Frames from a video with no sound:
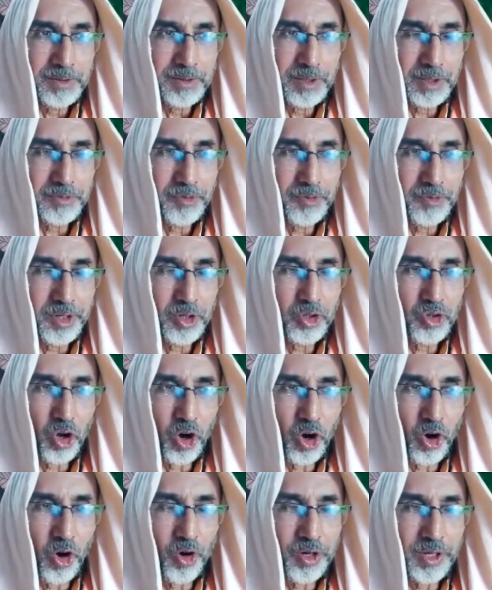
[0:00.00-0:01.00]
that very
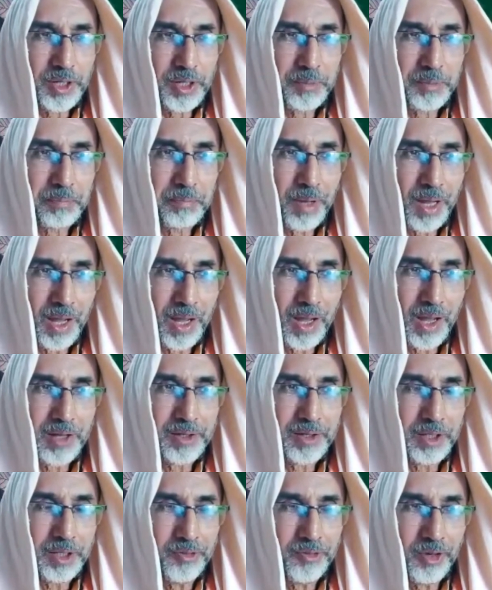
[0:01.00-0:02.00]
wrong and bad,
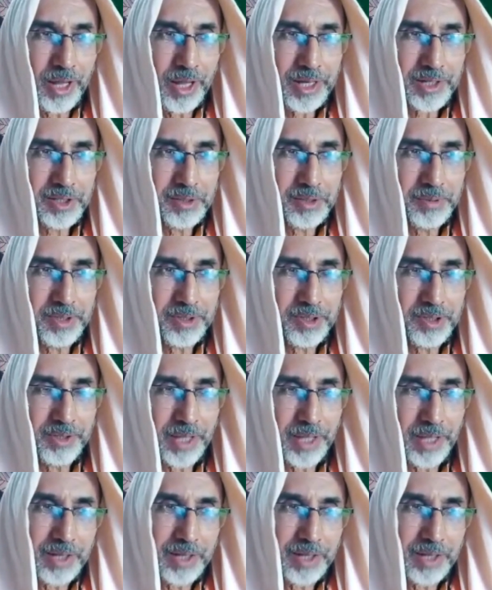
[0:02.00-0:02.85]
evil activities,